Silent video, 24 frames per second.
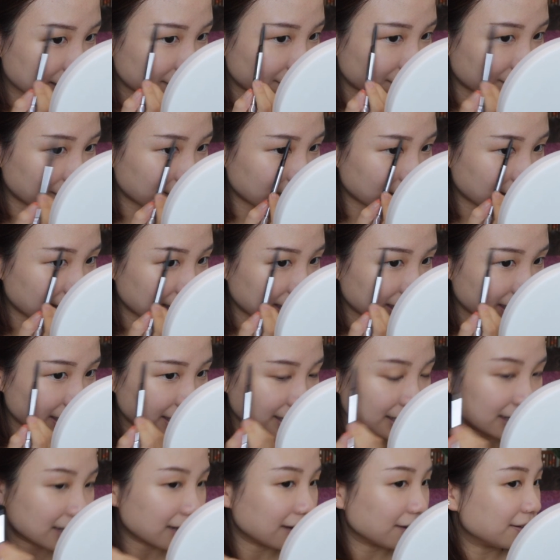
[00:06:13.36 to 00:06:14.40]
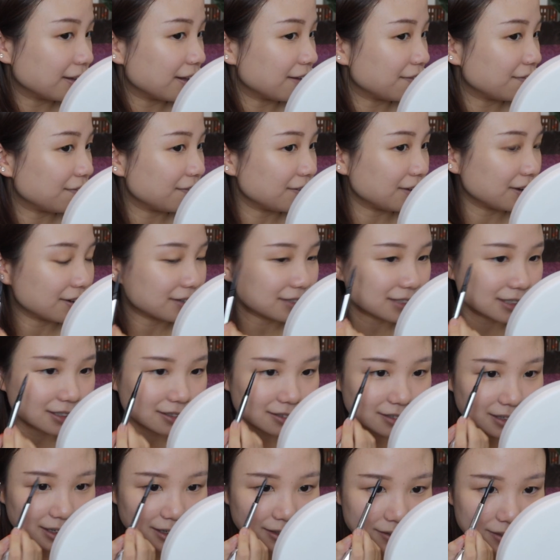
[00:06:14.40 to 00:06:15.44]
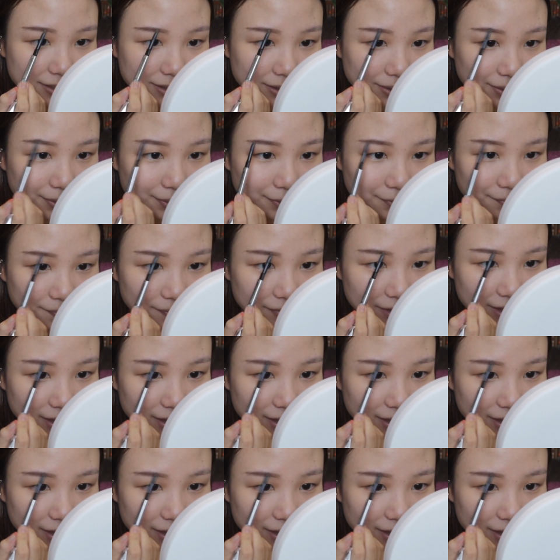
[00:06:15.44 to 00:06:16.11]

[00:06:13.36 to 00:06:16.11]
I don't really like how that video turned out, so